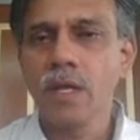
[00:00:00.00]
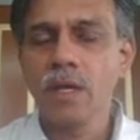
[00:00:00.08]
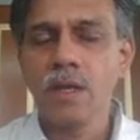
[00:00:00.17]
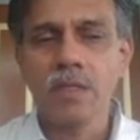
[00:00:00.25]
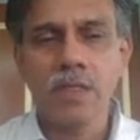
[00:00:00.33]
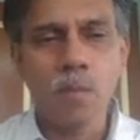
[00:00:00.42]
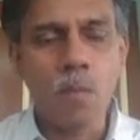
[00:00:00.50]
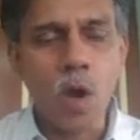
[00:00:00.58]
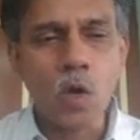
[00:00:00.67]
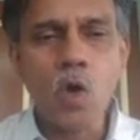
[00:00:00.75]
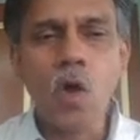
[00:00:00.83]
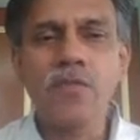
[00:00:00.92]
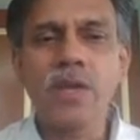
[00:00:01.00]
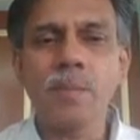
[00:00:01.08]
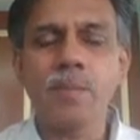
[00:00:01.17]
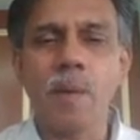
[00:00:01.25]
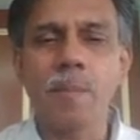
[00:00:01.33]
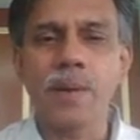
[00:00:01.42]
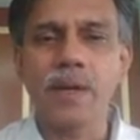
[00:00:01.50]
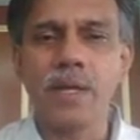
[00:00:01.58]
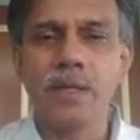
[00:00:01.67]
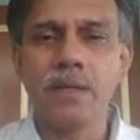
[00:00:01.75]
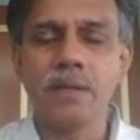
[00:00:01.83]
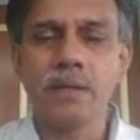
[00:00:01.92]
the Markovian
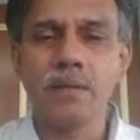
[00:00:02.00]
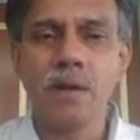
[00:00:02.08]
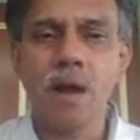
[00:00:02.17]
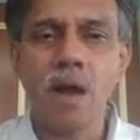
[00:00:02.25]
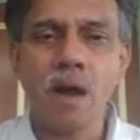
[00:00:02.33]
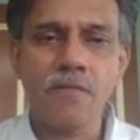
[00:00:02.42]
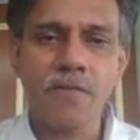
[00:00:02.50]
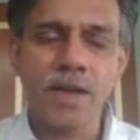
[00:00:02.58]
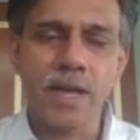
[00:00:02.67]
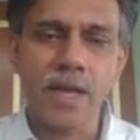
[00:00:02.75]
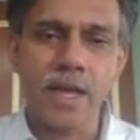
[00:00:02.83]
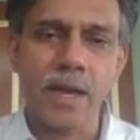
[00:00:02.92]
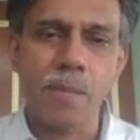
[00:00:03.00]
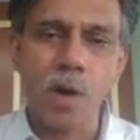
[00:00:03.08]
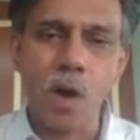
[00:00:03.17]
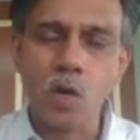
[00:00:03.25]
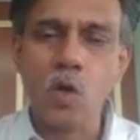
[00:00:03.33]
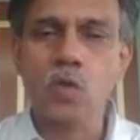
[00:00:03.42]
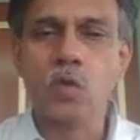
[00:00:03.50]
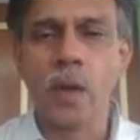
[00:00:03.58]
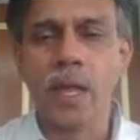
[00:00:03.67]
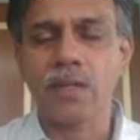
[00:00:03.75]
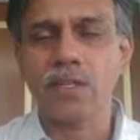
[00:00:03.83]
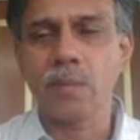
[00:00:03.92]
property of a Markov
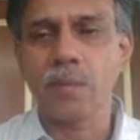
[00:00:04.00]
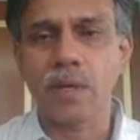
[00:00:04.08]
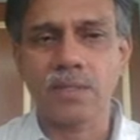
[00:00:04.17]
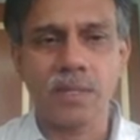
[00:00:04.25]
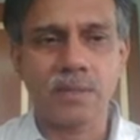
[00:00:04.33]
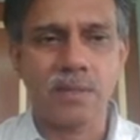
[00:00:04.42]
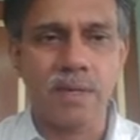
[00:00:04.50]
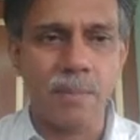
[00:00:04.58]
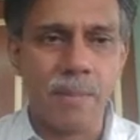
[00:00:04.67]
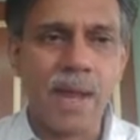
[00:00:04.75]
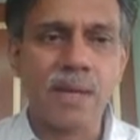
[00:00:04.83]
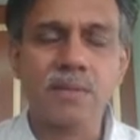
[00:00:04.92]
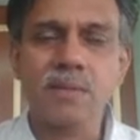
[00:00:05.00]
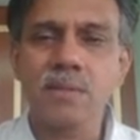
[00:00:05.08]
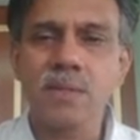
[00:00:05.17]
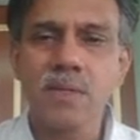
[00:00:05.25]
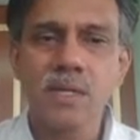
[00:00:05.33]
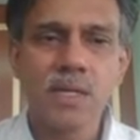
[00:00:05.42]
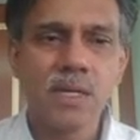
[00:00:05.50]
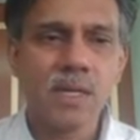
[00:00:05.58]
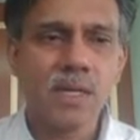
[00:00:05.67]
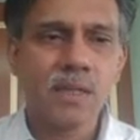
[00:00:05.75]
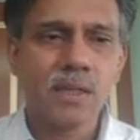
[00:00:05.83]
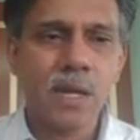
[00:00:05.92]
stochastic process demands
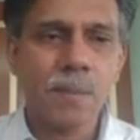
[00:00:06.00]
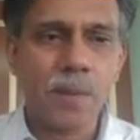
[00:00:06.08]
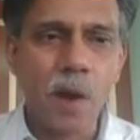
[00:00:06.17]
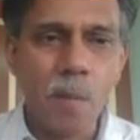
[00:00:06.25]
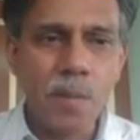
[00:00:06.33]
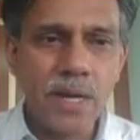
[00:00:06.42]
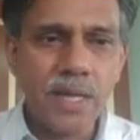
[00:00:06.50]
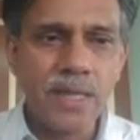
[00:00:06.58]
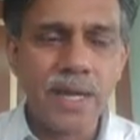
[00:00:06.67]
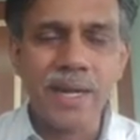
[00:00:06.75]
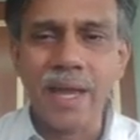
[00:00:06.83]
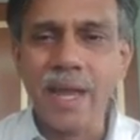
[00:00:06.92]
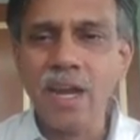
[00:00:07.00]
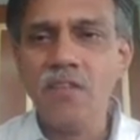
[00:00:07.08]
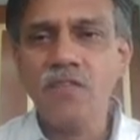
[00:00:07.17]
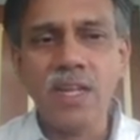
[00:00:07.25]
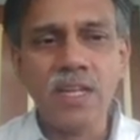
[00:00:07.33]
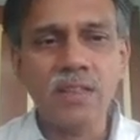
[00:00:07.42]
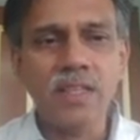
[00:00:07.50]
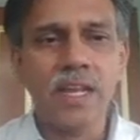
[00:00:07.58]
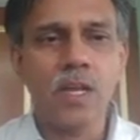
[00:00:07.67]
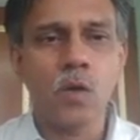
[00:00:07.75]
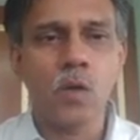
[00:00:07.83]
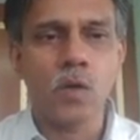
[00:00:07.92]
that probability that n of t3
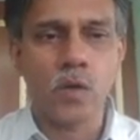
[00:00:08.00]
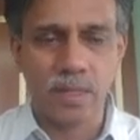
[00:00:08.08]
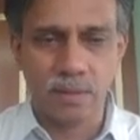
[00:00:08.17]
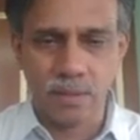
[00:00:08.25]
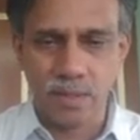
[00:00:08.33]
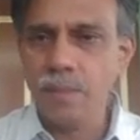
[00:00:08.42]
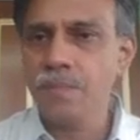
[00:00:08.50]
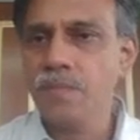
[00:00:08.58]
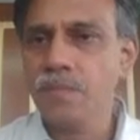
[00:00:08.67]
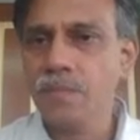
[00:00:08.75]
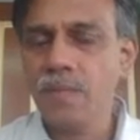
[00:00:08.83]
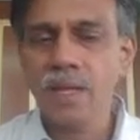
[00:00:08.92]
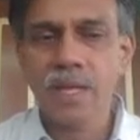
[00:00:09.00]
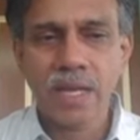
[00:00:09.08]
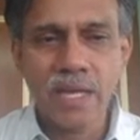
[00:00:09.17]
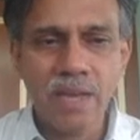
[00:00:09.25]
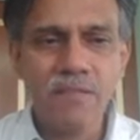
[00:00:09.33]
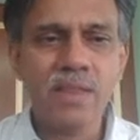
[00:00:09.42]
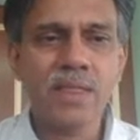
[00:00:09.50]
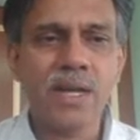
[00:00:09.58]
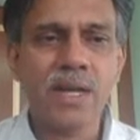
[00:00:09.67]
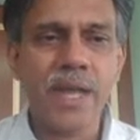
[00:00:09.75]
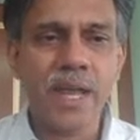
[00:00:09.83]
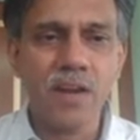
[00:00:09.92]
equal to n3, given
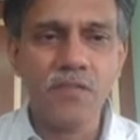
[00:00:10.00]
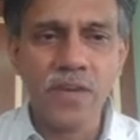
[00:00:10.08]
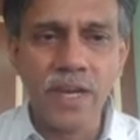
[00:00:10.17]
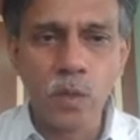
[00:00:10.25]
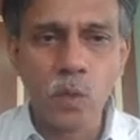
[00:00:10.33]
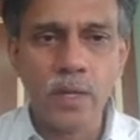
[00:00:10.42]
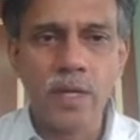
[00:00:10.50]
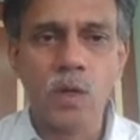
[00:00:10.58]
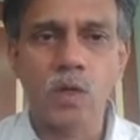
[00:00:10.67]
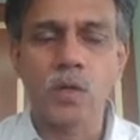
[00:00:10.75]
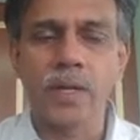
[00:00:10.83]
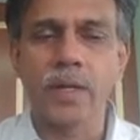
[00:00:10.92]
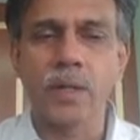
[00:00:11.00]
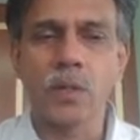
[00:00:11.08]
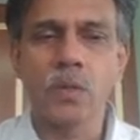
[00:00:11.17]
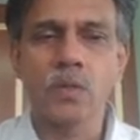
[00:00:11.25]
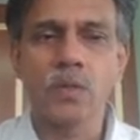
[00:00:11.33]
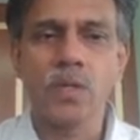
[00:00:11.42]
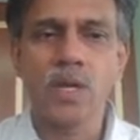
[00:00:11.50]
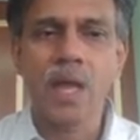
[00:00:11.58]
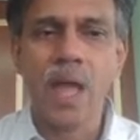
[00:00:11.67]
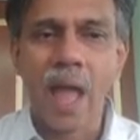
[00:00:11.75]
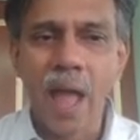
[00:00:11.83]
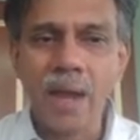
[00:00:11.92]
that n of t2 equal to n2
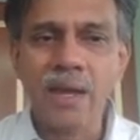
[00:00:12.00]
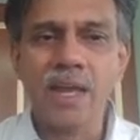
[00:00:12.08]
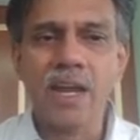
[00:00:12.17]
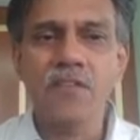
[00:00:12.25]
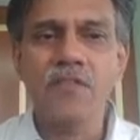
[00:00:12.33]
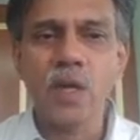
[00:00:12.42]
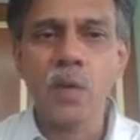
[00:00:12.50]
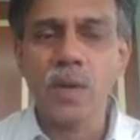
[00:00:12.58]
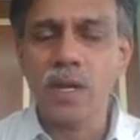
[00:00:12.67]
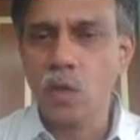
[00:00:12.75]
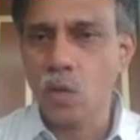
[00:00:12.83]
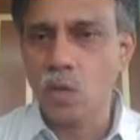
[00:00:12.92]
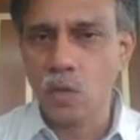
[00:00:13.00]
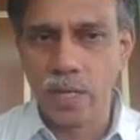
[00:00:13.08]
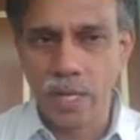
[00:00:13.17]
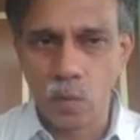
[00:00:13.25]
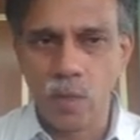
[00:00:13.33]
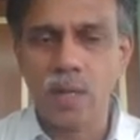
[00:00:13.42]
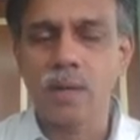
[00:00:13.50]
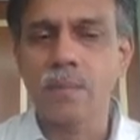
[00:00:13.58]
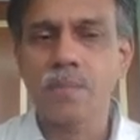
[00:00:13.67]
and n of t1 equal to n1,